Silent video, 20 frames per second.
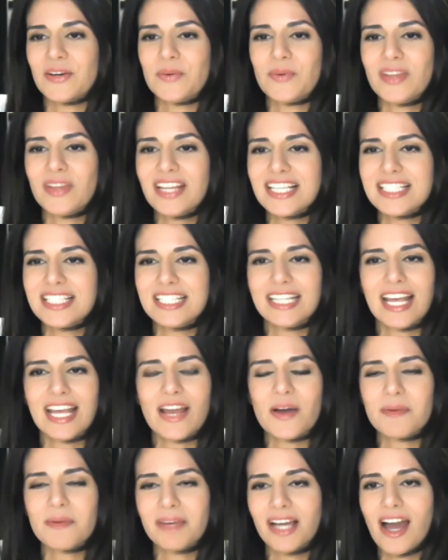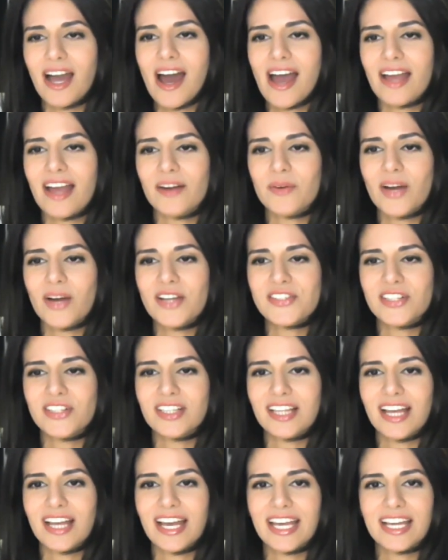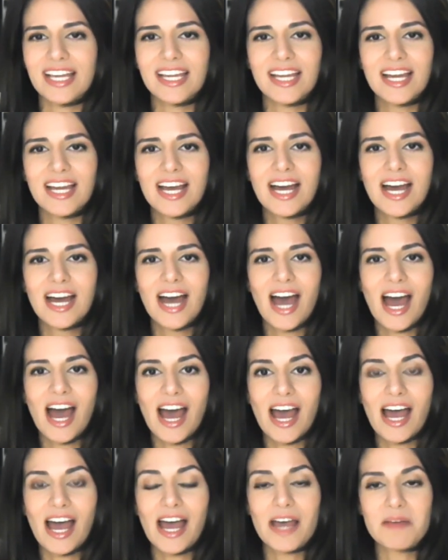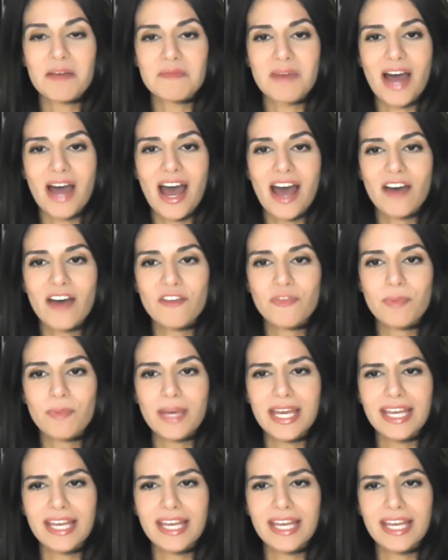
with us today. Oh my God, Roger, like, I have